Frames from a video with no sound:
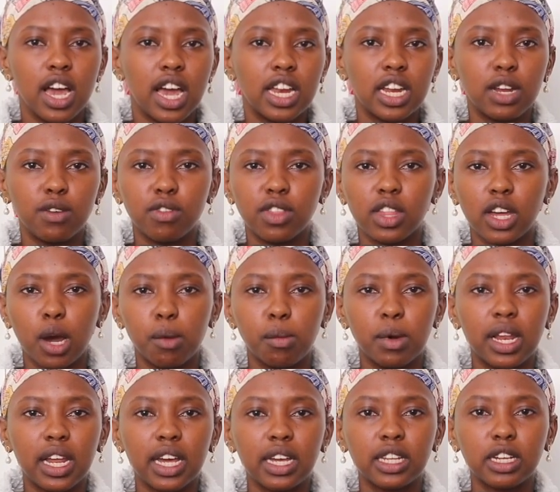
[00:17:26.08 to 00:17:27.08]
and everything.
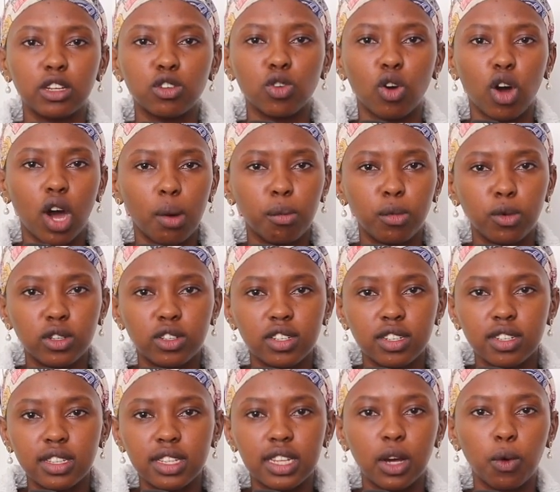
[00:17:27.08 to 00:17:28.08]
Ama like they talk about
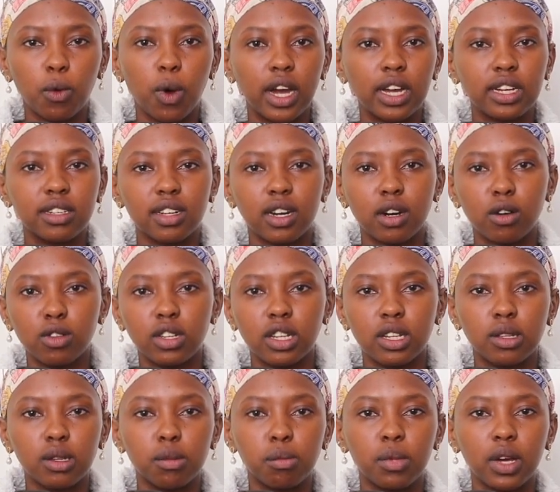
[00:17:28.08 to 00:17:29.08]
it, they work it out,
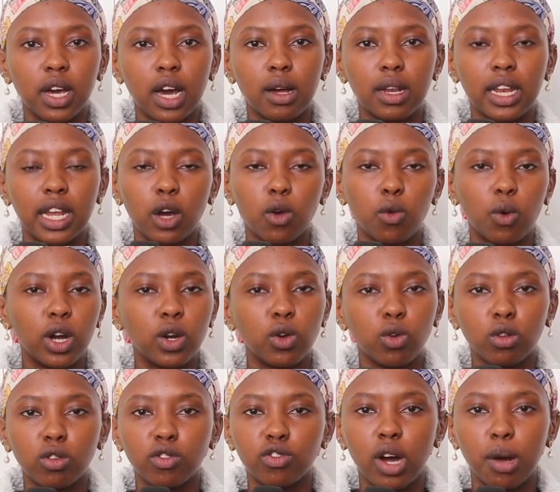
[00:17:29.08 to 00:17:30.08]
then they become like one
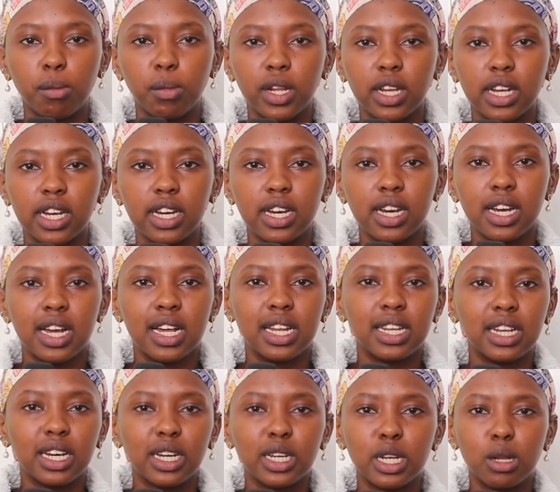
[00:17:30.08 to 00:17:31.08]
whole family.
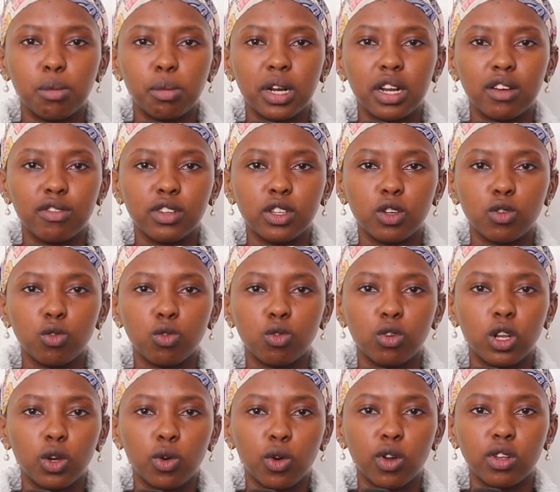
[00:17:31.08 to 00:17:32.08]
Like nilipenda venye
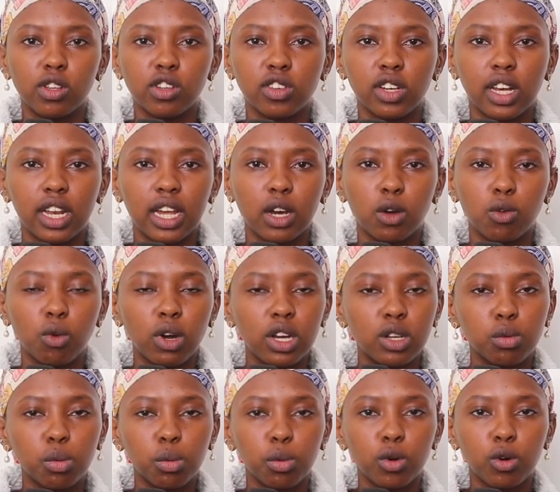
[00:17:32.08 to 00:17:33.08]
walikuwa wanaonyesha like
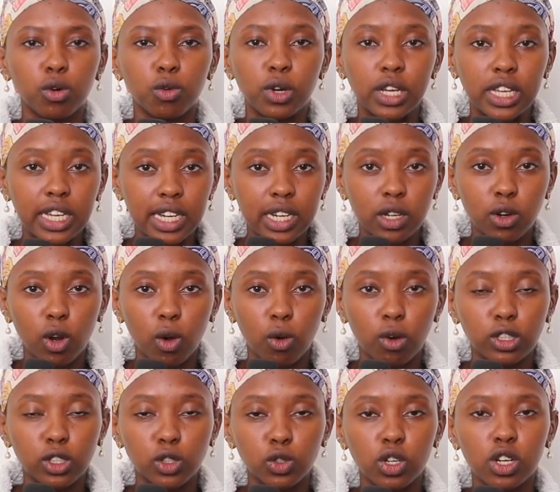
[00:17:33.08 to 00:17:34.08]
white people wengine
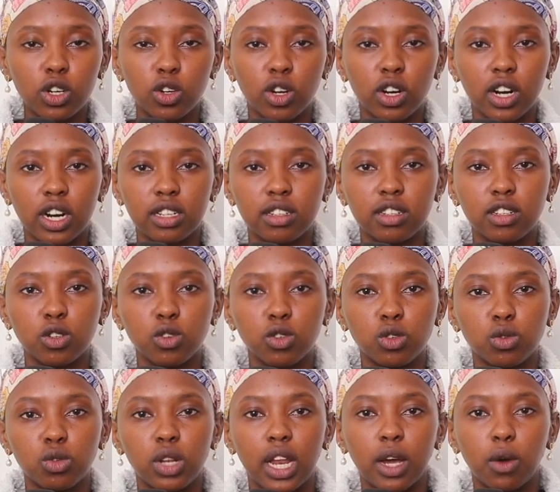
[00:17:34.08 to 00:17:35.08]
wanakuwa so ignorant in
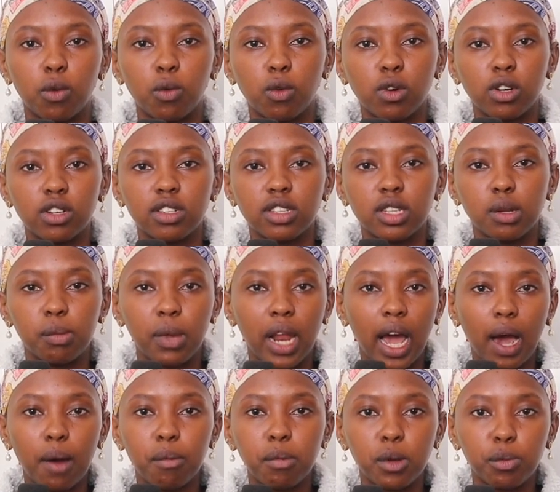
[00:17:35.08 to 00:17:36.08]
knowing like what the
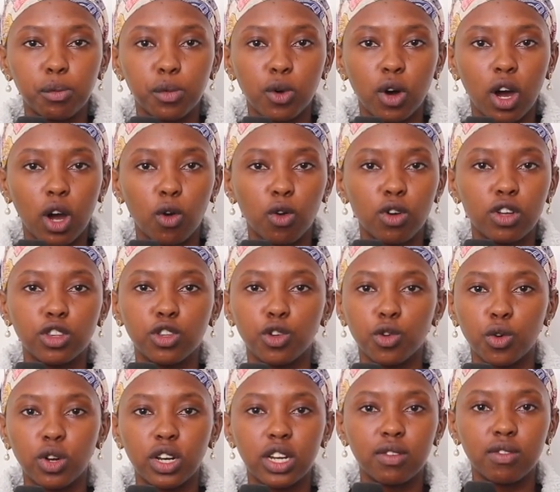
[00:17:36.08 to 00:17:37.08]
black people are going
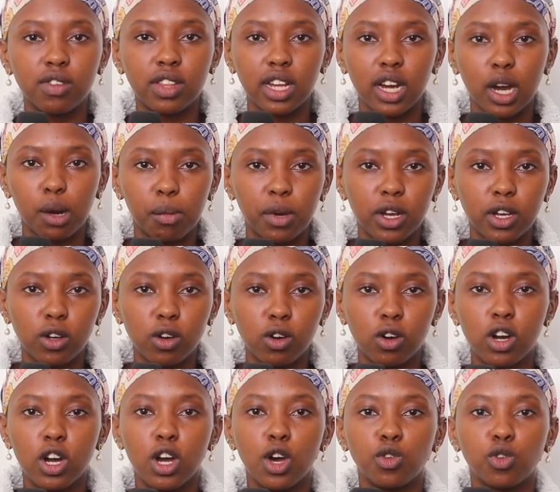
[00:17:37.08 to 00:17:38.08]
through and everything kama hiyo.
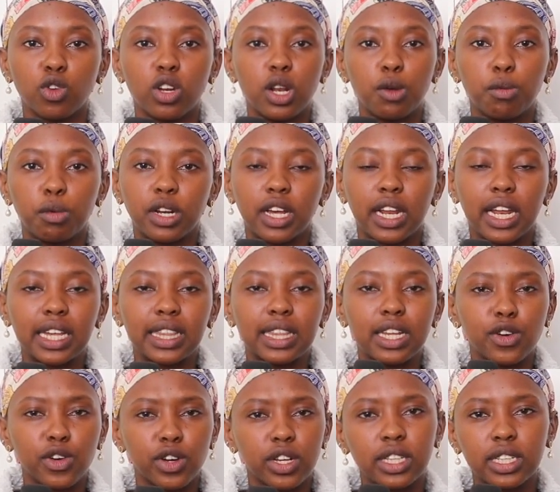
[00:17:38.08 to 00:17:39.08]
So nilipenda like
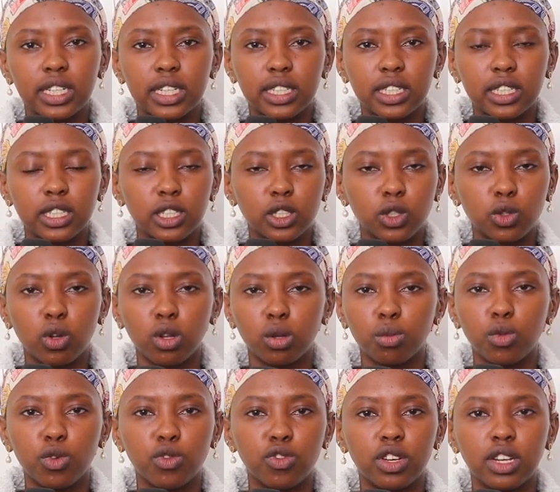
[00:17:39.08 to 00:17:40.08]
the realness in this whole
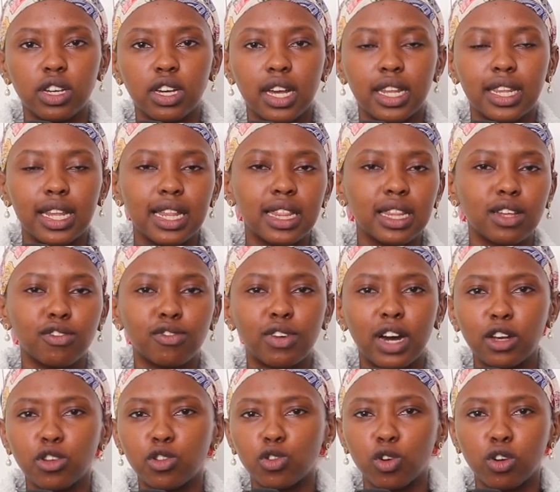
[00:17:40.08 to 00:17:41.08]
movie. Then the
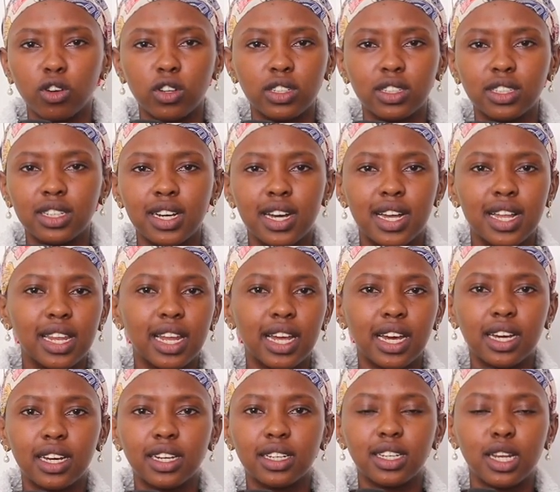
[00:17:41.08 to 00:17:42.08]
fashion,
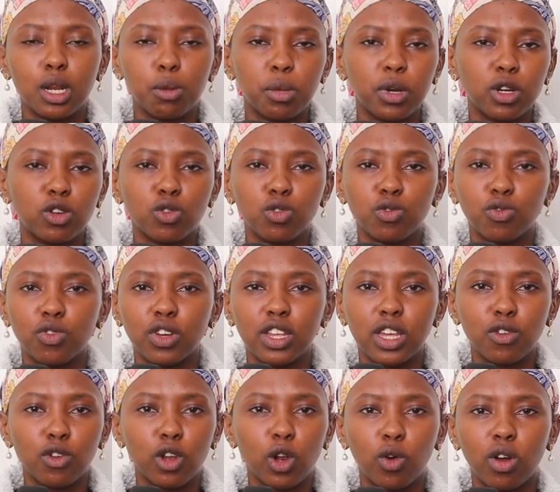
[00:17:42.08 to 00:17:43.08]
like nilipenda tu
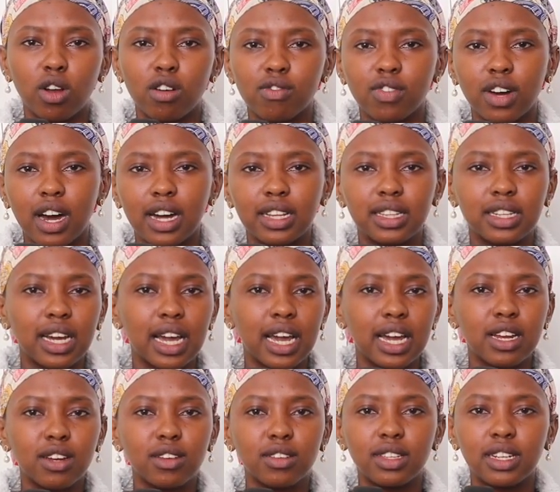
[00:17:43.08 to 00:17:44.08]
venye walikuwa wanavaa,
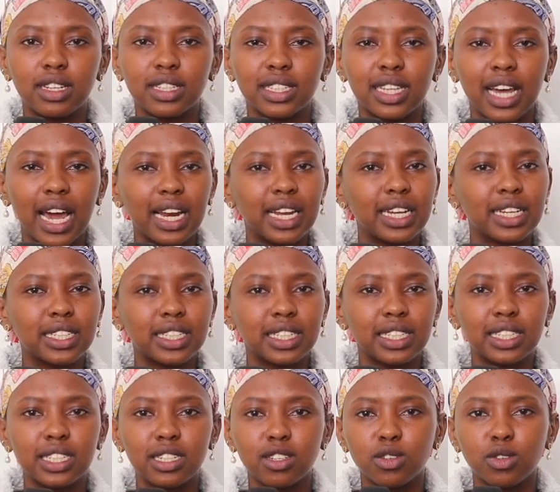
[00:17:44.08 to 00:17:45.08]
the stylist
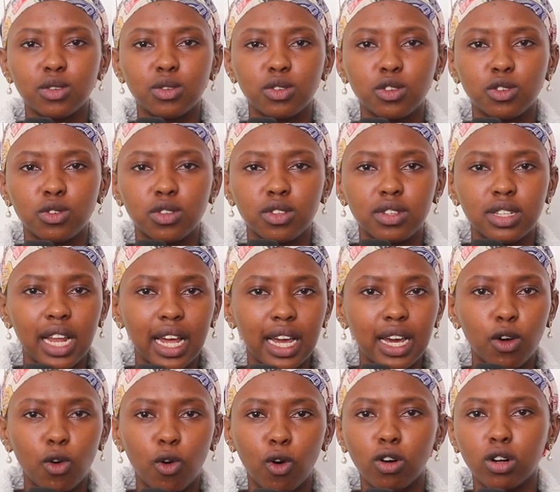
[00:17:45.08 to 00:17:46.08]
in this
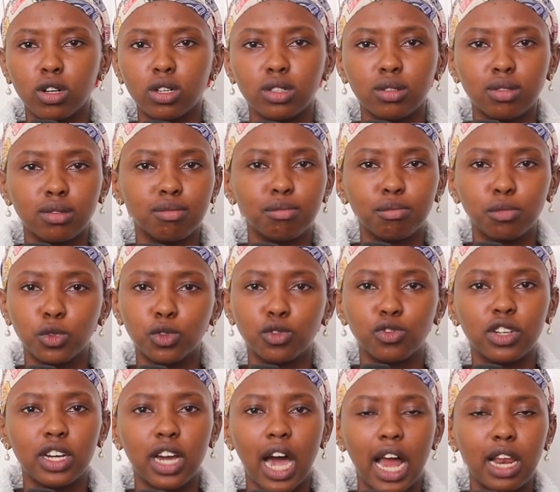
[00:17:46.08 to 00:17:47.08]
like whole
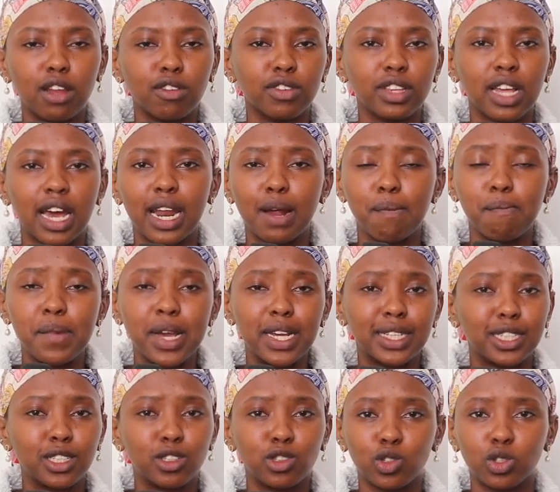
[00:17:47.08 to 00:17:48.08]
movie alifanya an
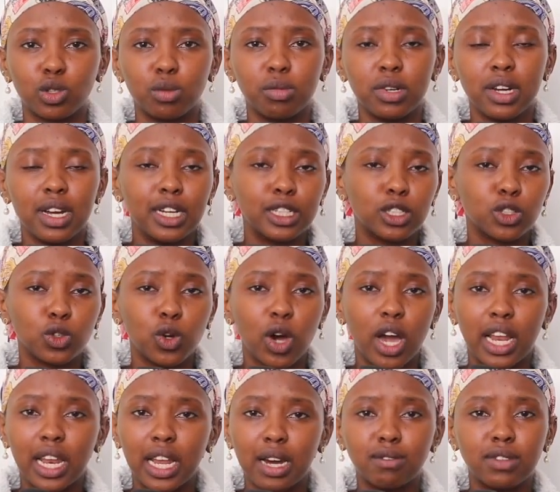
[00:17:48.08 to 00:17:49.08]
amazing job. So
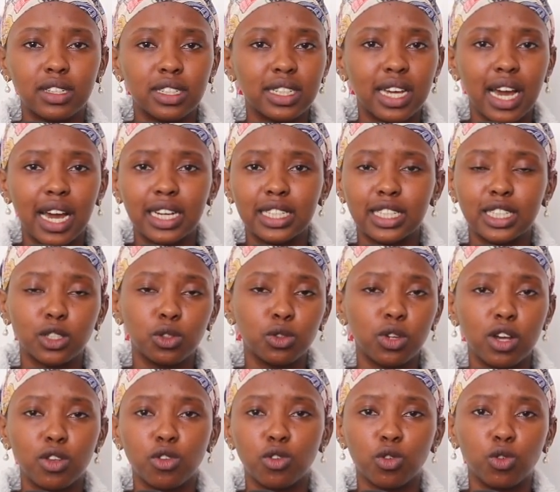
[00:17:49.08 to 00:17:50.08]
I loved it, guys, you
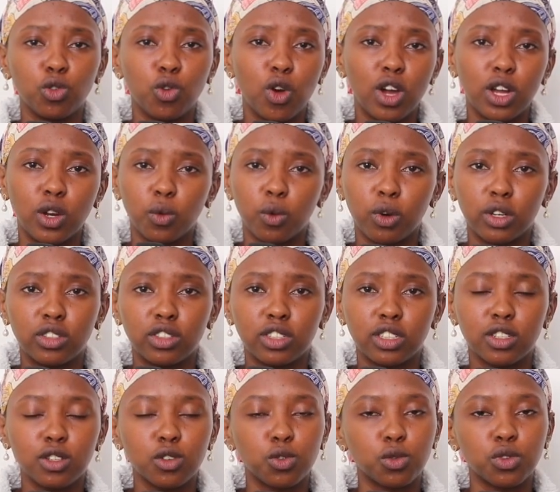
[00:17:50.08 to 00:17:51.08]
guys should go and watch
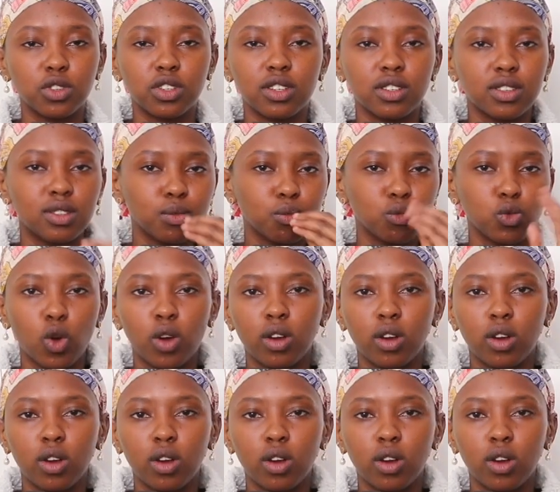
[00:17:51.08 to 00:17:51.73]
it. It was